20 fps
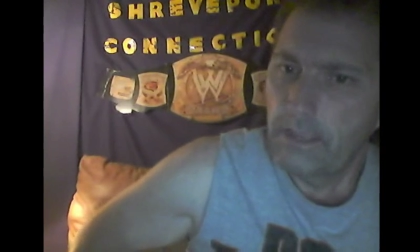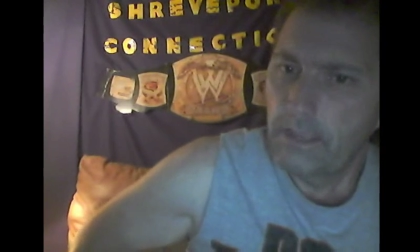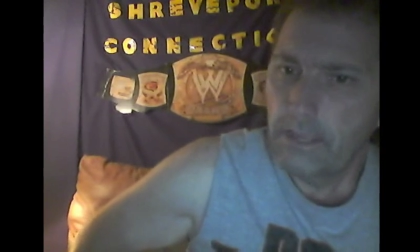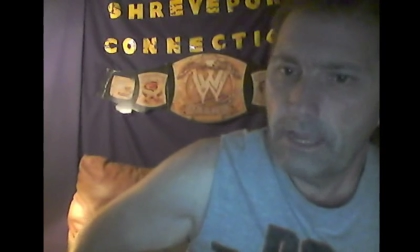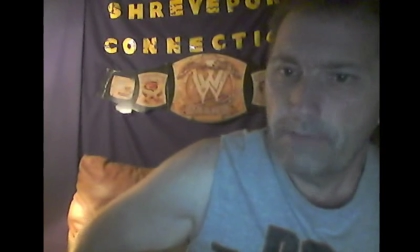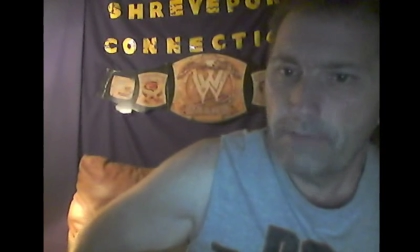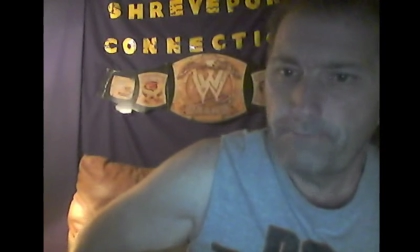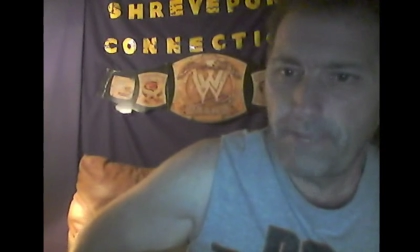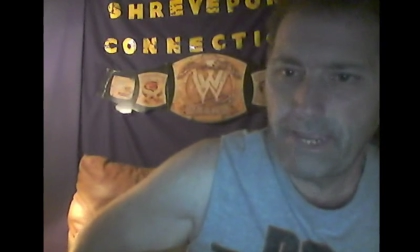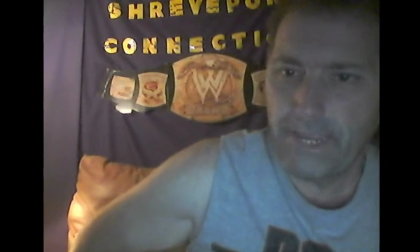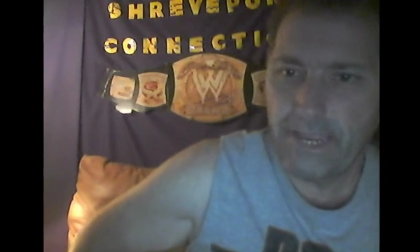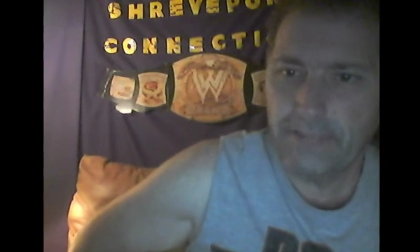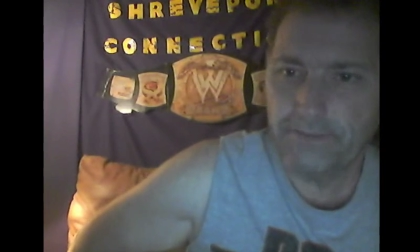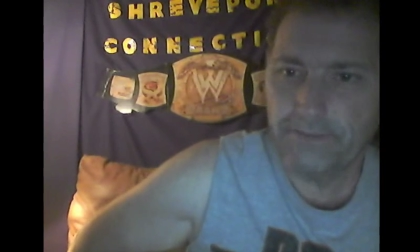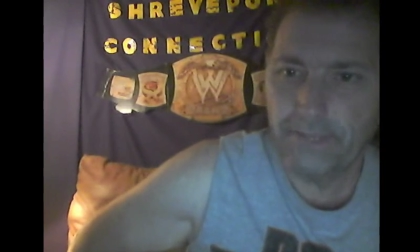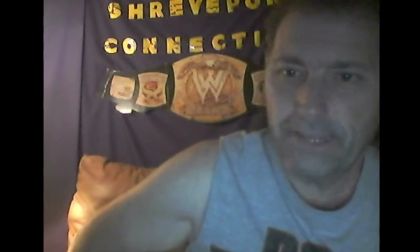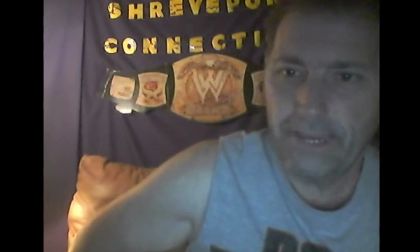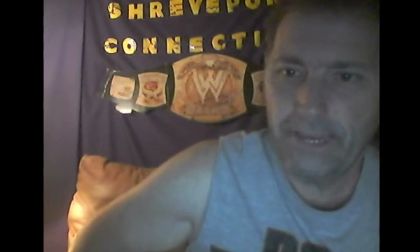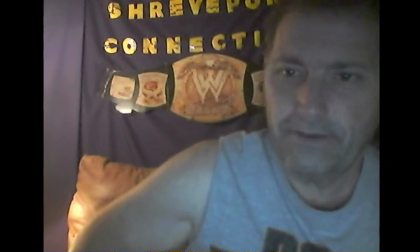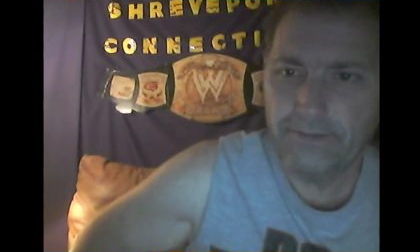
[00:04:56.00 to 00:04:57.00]
it being
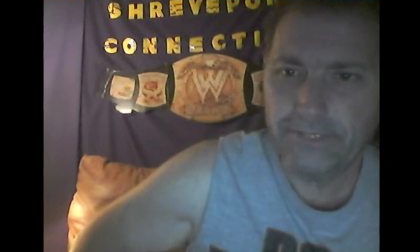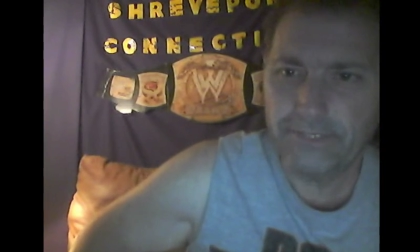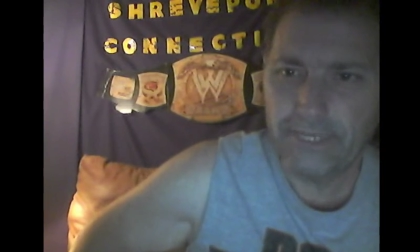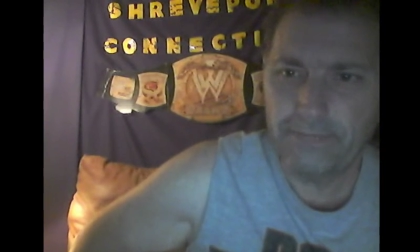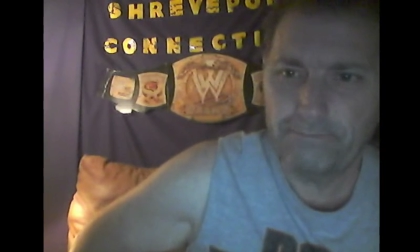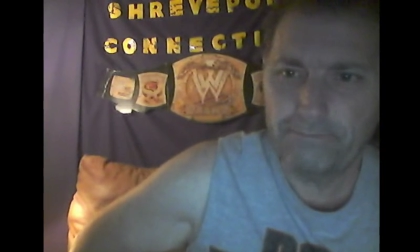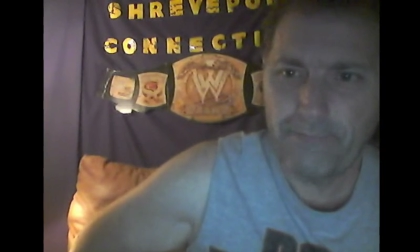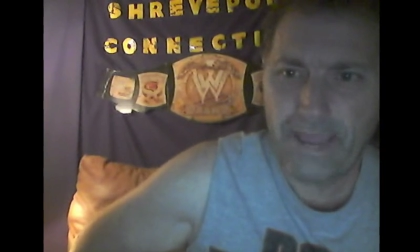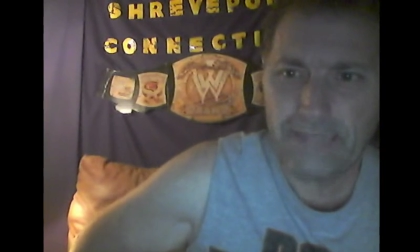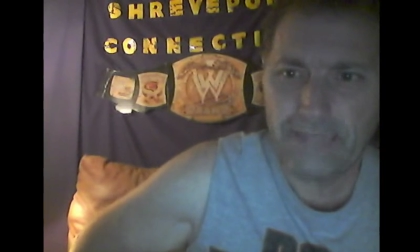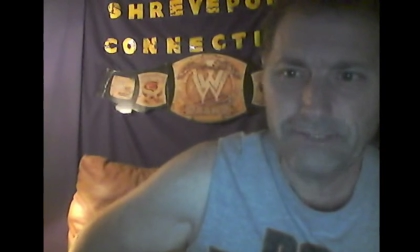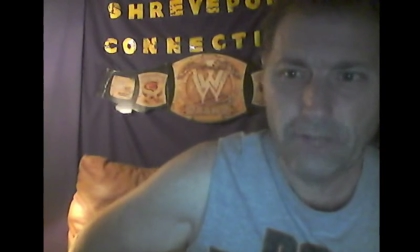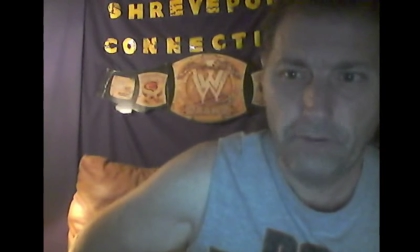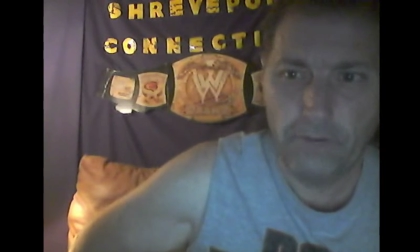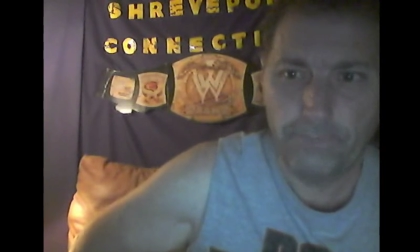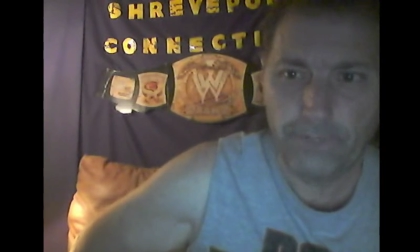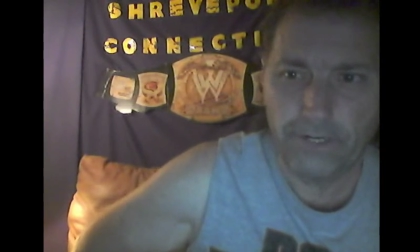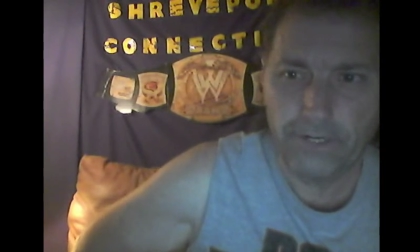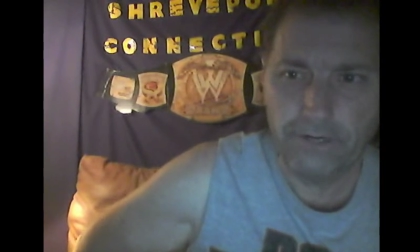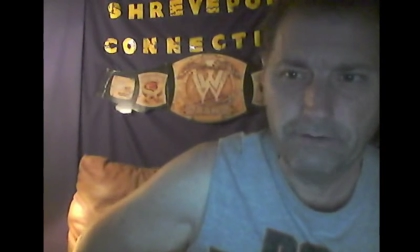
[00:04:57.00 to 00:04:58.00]
the guaranteed match
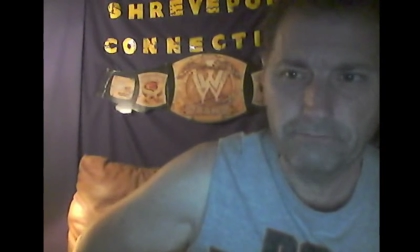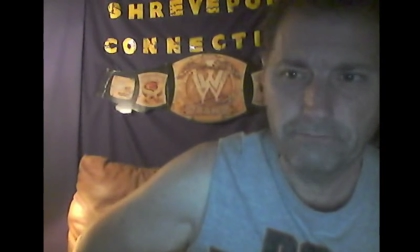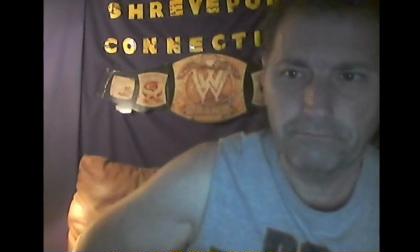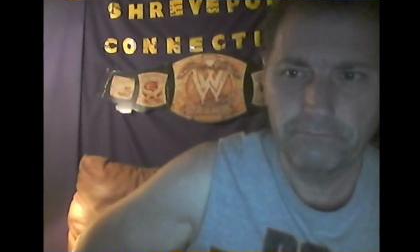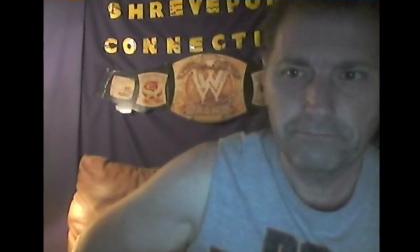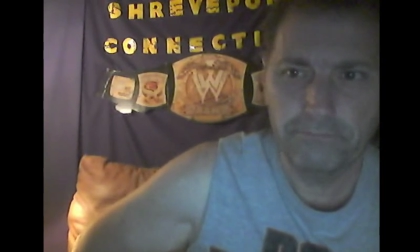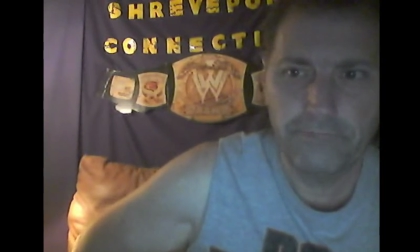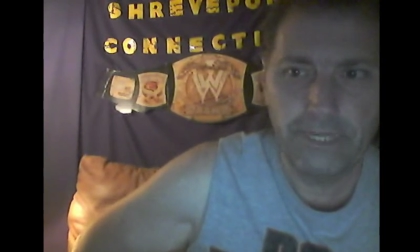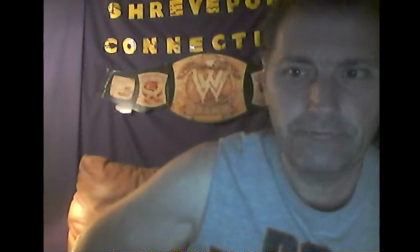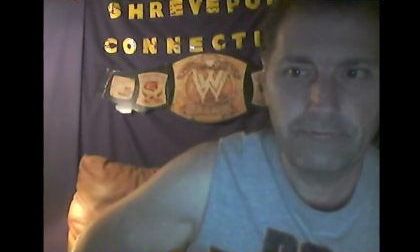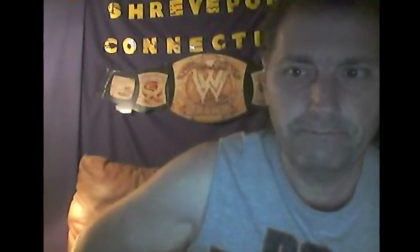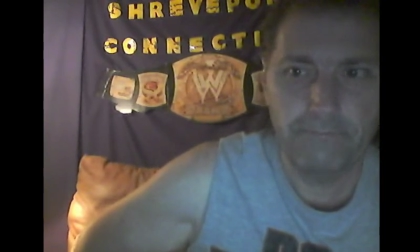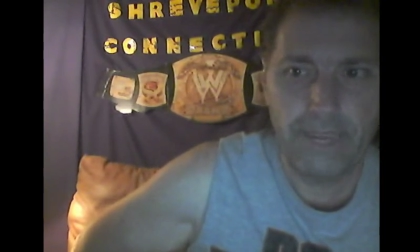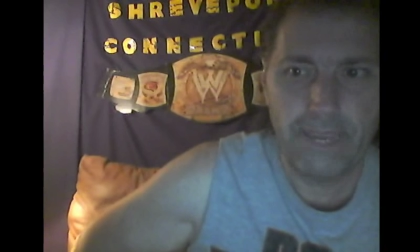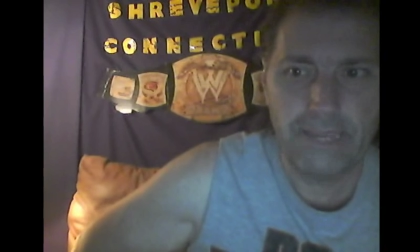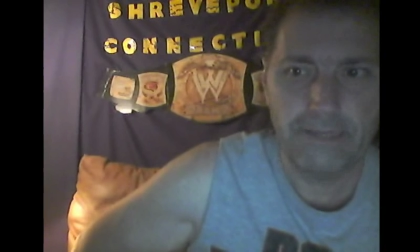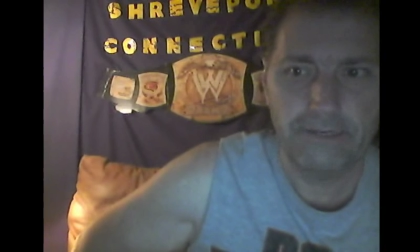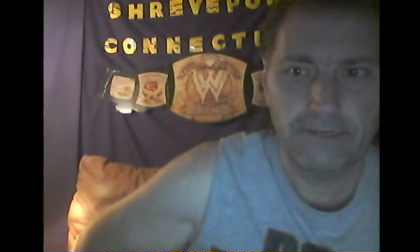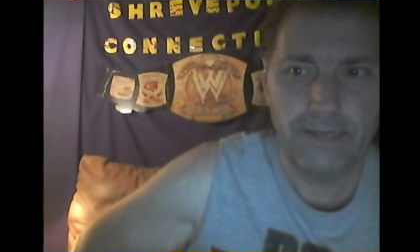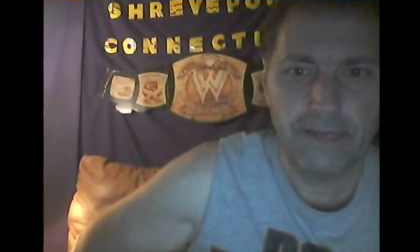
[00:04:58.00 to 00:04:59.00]
opener didn't
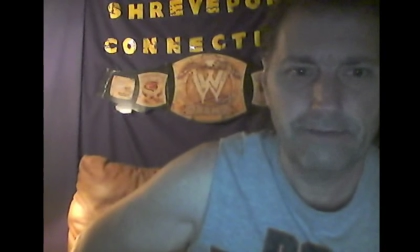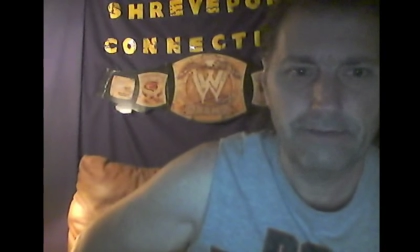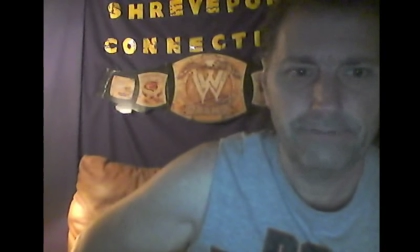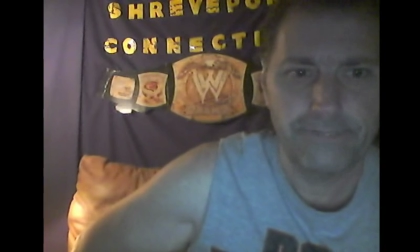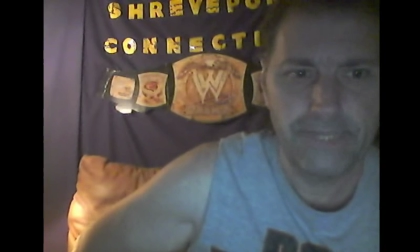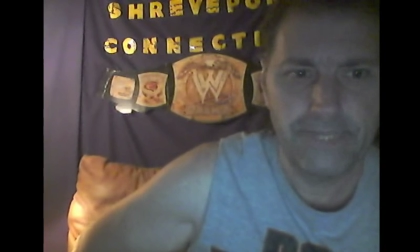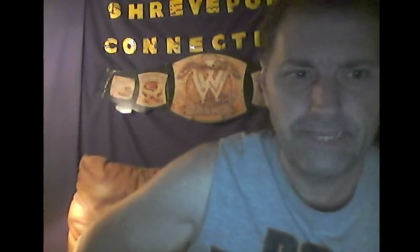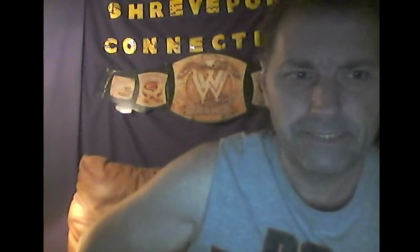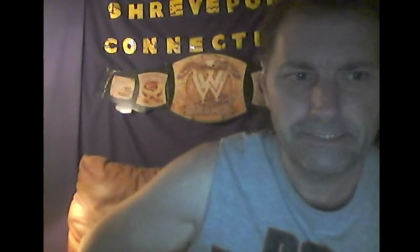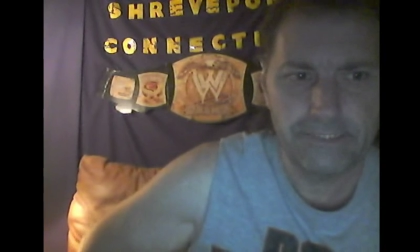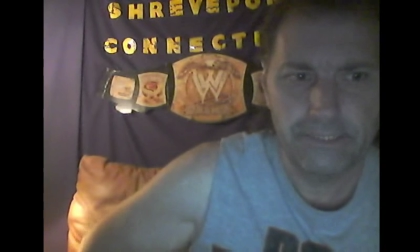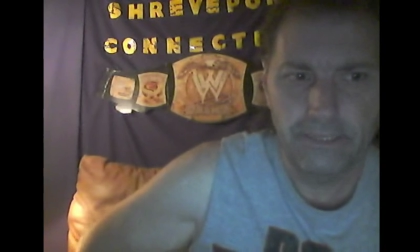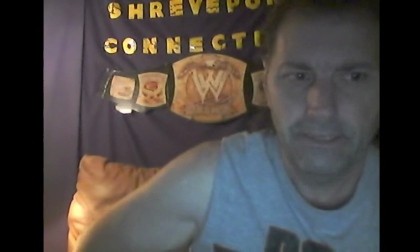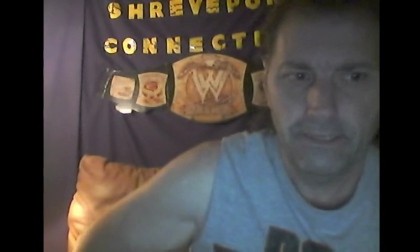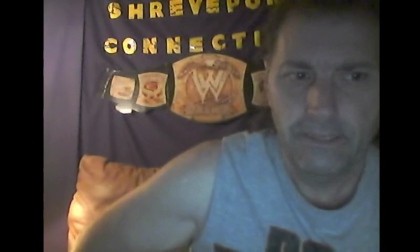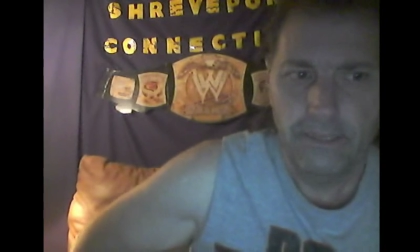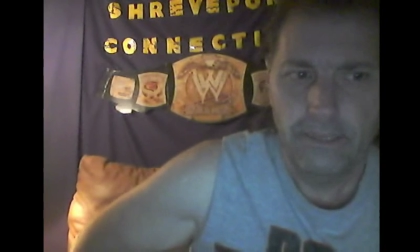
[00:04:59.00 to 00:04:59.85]
make a lot of sense.